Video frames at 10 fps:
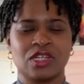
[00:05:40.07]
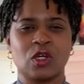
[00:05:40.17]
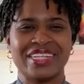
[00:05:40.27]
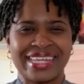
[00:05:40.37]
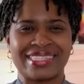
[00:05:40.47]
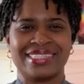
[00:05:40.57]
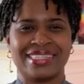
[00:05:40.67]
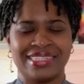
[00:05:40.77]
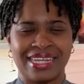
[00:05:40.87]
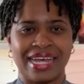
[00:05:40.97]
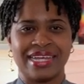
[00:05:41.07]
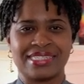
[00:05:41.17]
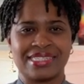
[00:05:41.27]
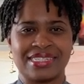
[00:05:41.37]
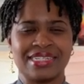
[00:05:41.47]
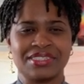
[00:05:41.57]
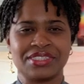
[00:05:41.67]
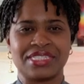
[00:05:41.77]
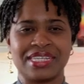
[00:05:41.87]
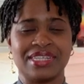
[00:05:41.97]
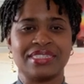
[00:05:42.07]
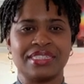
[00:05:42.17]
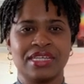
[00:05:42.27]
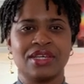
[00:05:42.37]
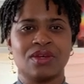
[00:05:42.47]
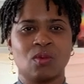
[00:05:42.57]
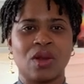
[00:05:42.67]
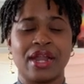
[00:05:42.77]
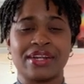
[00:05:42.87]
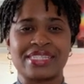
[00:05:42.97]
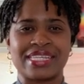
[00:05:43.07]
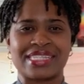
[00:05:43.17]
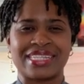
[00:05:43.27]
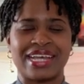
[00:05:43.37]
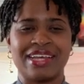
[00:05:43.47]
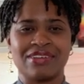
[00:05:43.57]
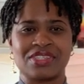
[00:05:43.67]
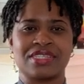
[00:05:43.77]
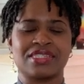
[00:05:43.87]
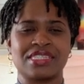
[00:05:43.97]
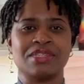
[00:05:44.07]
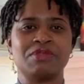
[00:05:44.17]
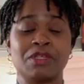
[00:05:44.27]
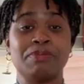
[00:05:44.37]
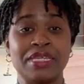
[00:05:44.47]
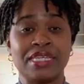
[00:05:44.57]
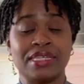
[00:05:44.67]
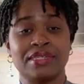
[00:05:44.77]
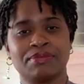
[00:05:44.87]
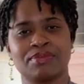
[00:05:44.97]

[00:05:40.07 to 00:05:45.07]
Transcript: connected the dots to understand why our sex lives seem to be